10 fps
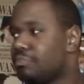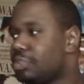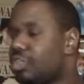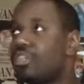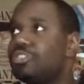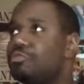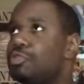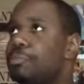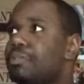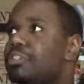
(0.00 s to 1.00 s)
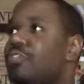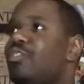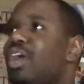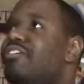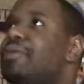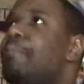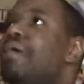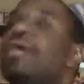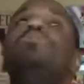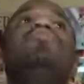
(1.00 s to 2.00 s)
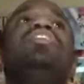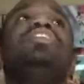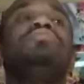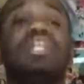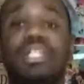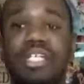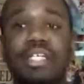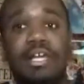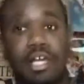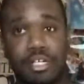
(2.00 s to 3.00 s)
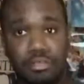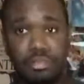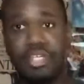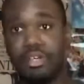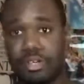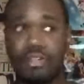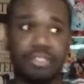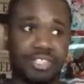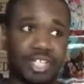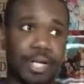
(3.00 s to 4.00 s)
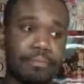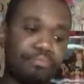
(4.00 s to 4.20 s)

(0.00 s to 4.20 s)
Starship Troopers or for every bug movie you're gonna need, you need her on your side.